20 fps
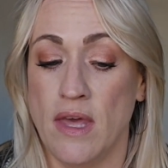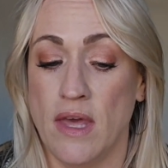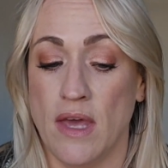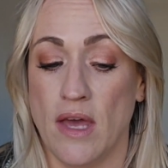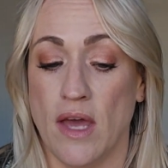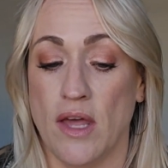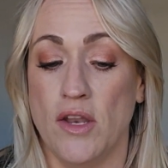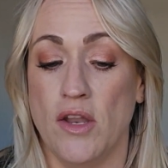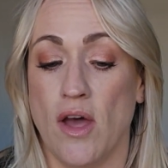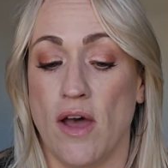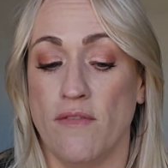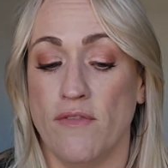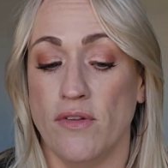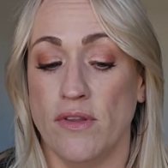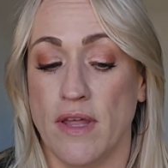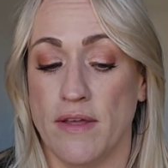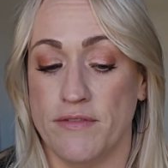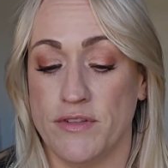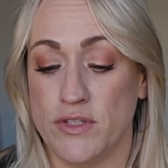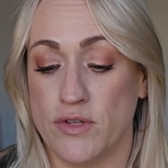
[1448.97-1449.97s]
A Novel
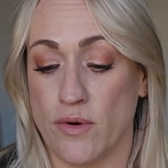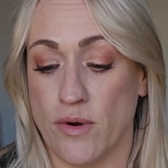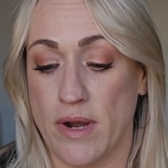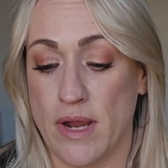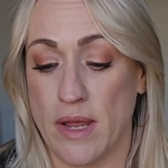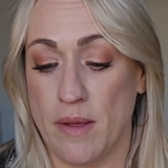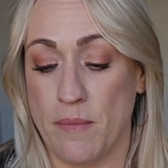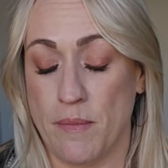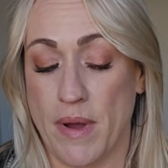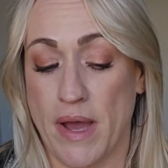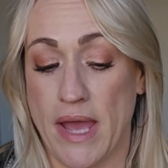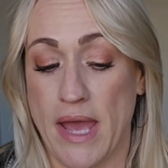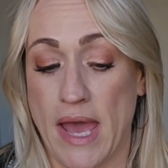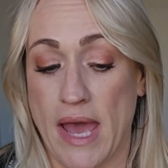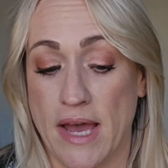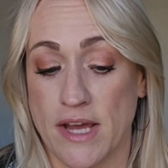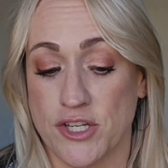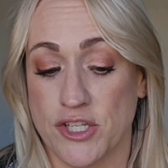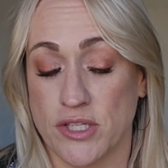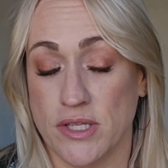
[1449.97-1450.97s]
Love Story by
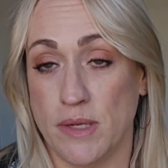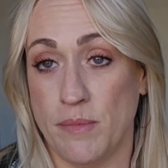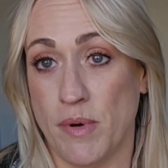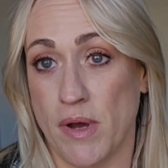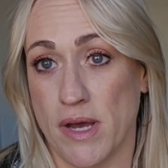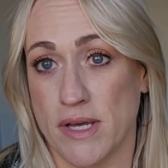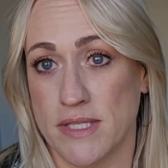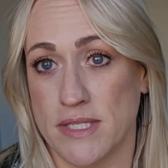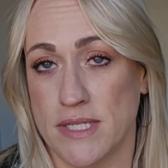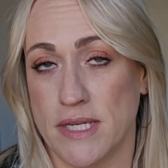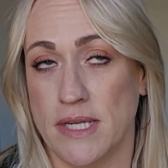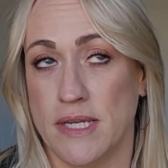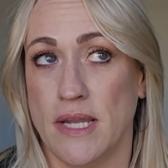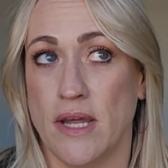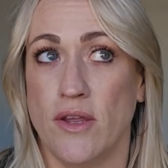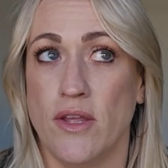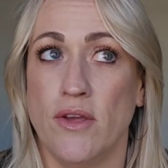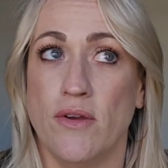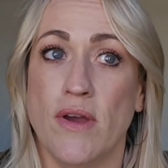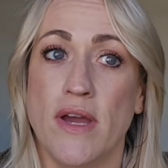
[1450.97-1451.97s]
Ashley Posten. Now,
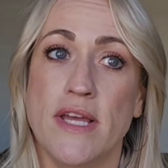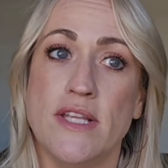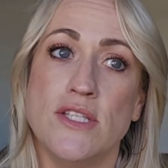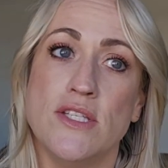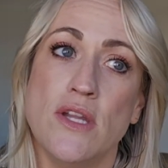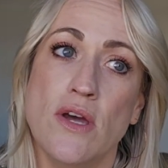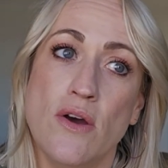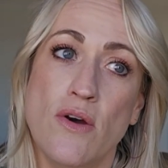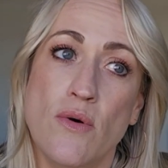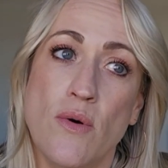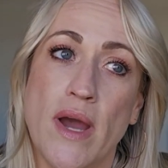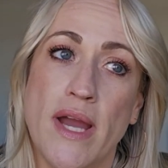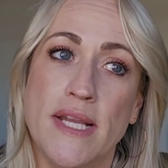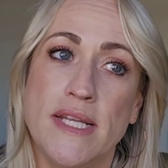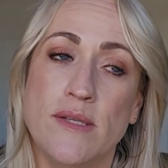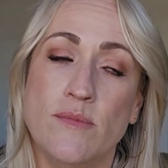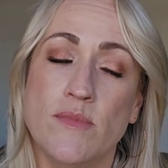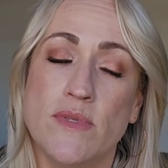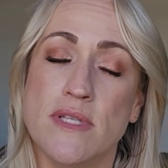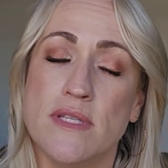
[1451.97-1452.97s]
you guys know I
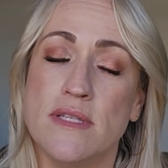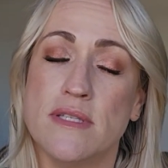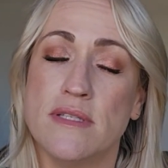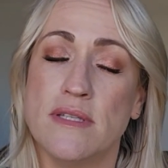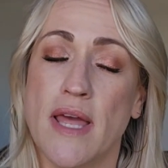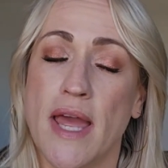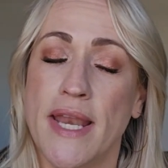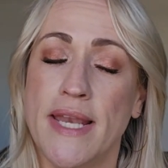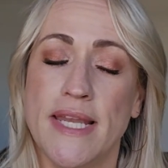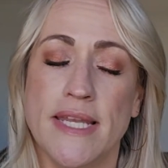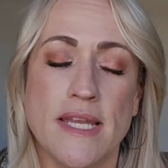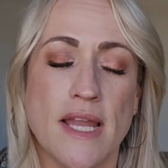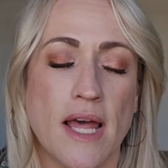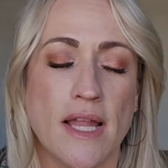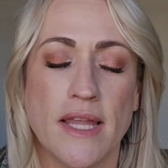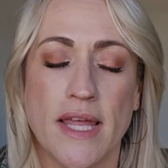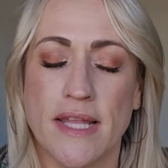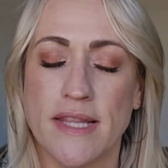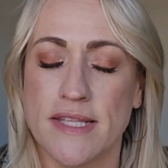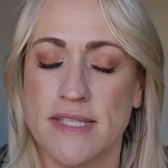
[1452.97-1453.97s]
did not
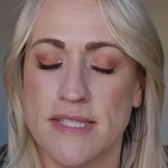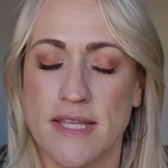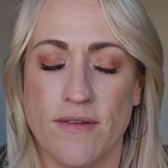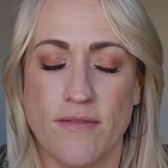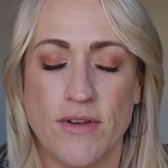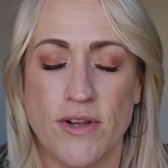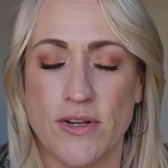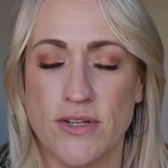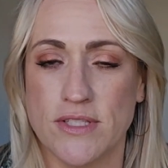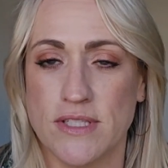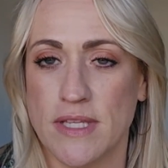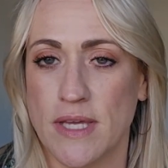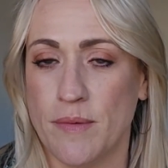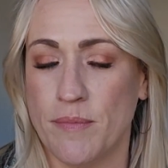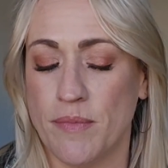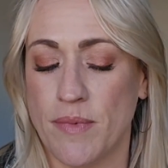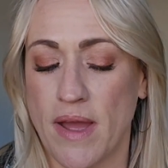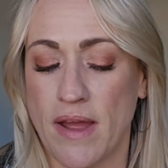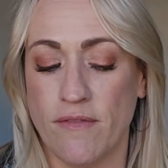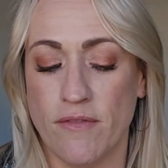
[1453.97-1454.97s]
like the 7-Year Slip.
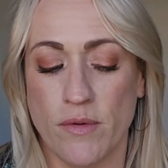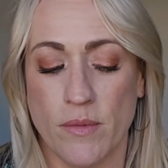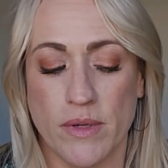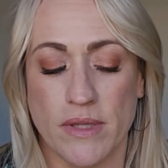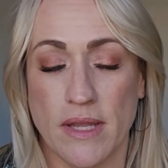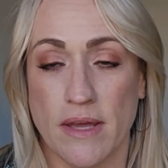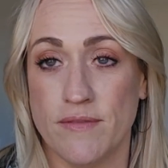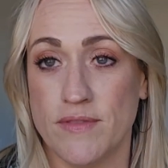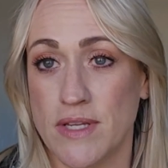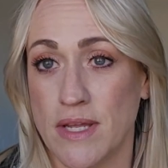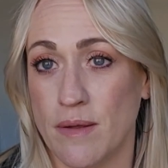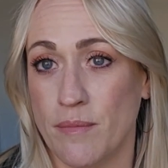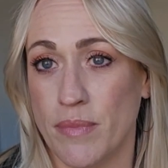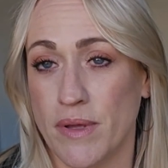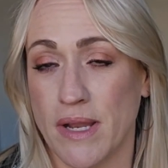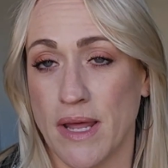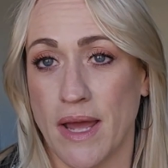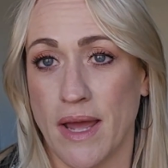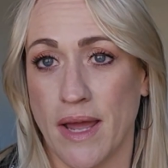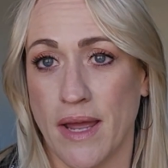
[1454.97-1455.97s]
Everyone loved it, but
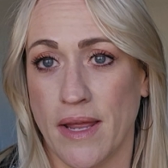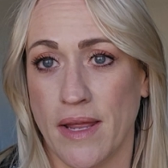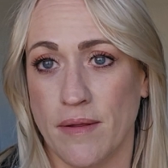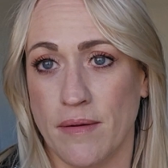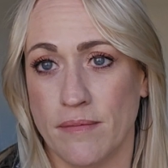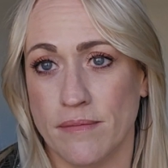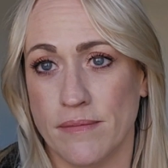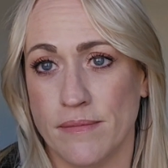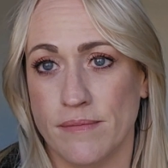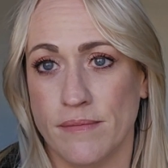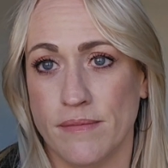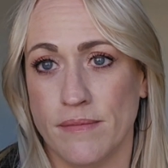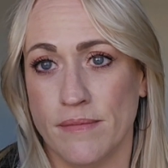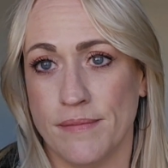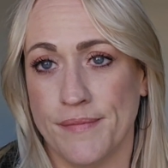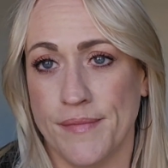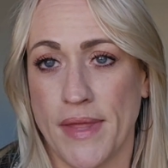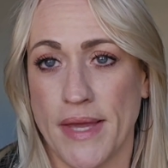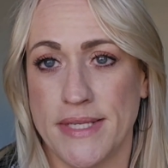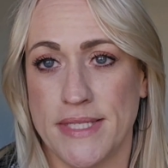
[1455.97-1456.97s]
I
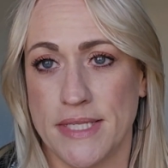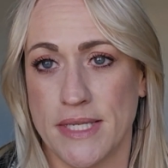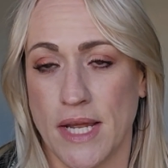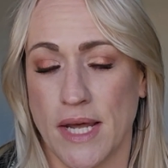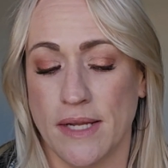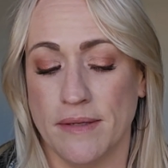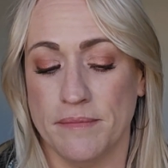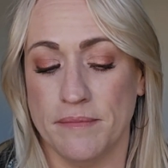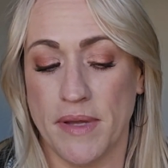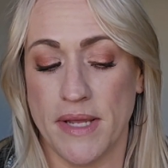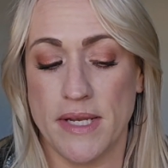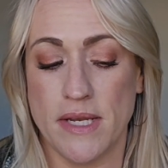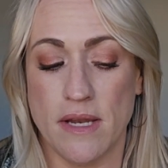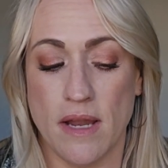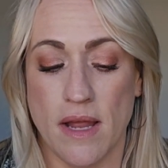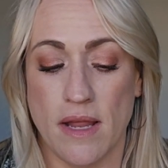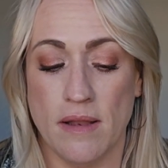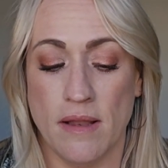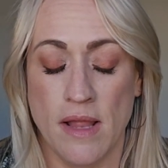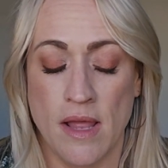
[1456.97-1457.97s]
did not.
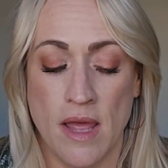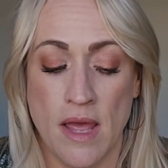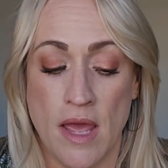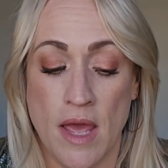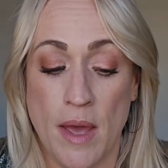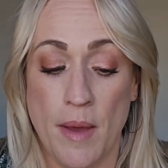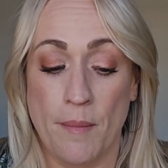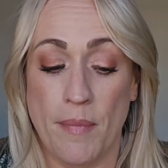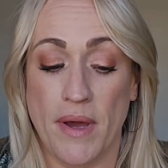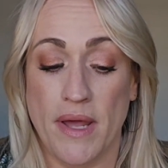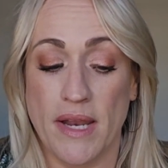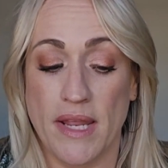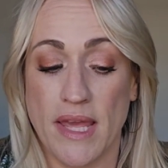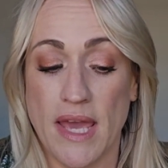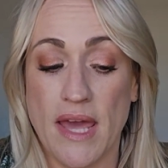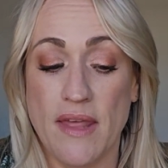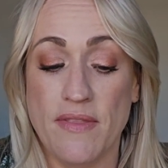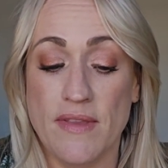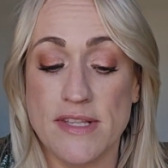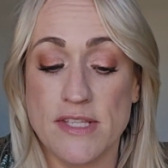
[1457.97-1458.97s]
But
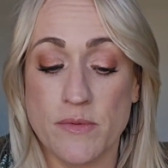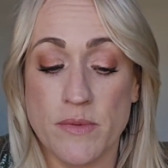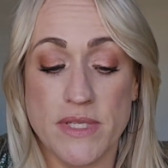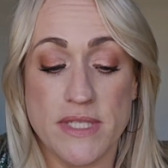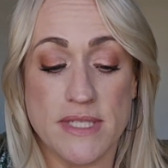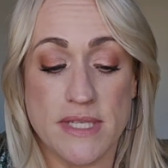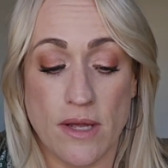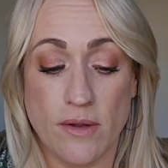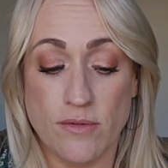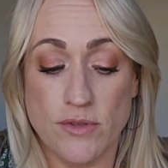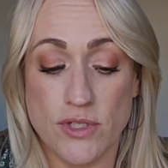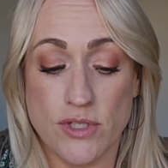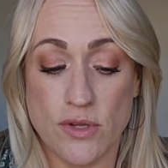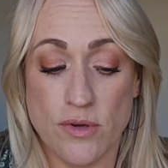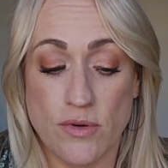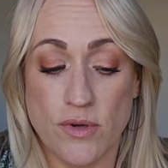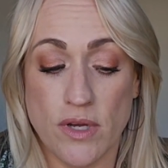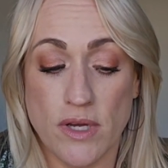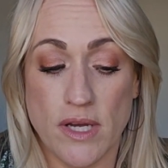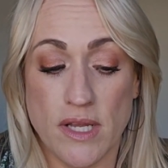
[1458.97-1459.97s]
again, this one sounds so
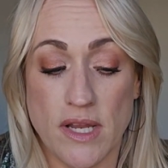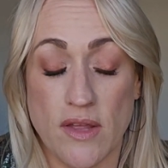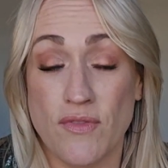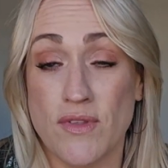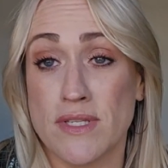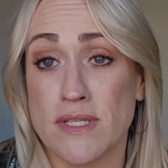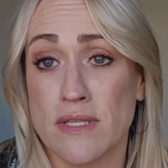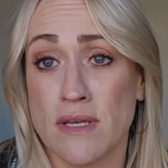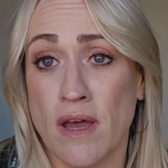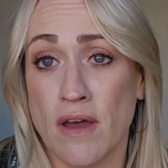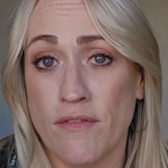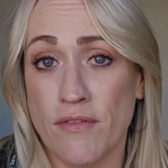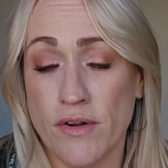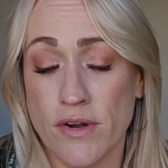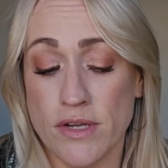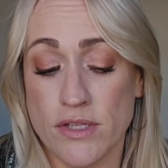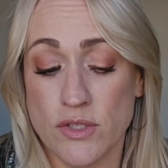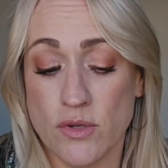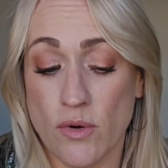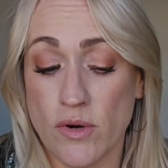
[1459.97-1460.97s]
good, and this cover
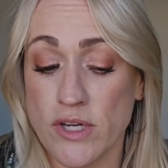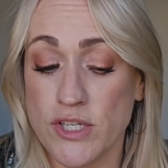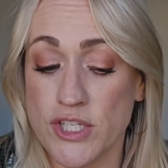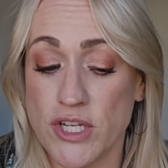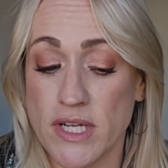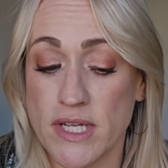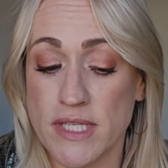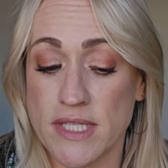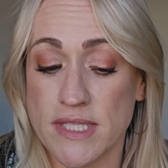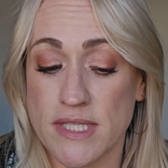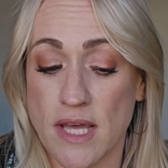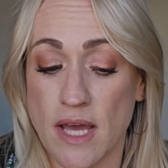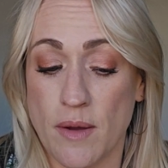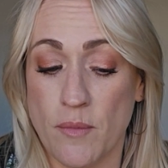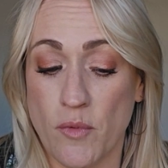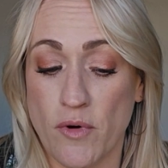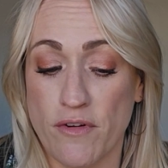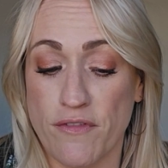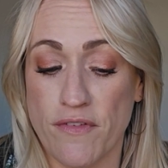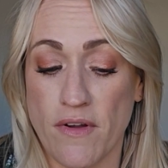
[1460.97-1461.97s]
is gorgeous.
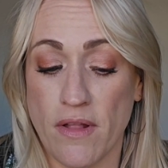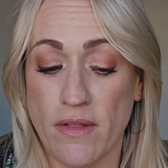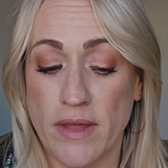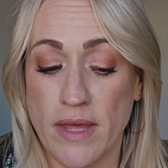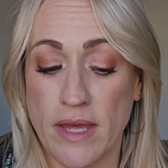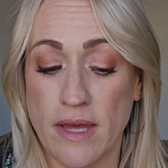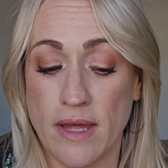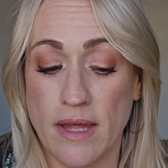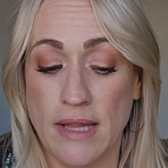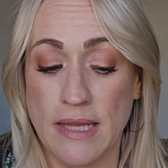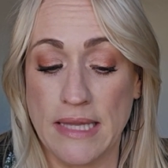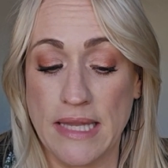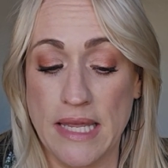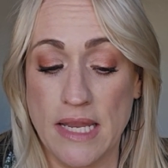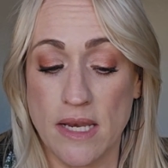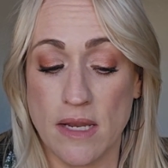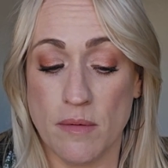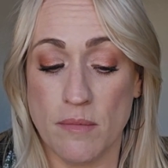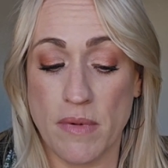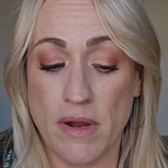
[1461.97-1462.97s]
We're following
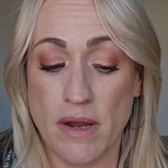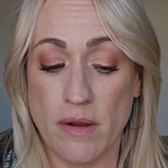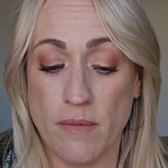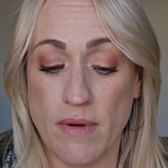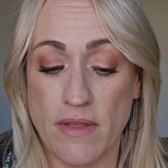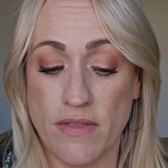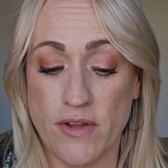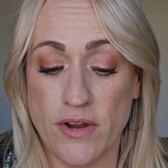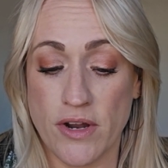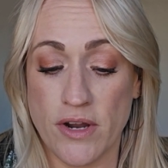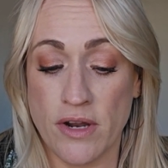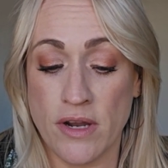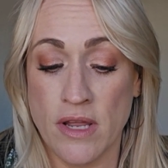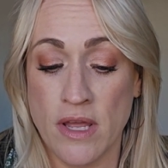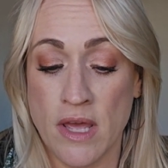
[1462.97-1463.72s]
Eileen Merriweather.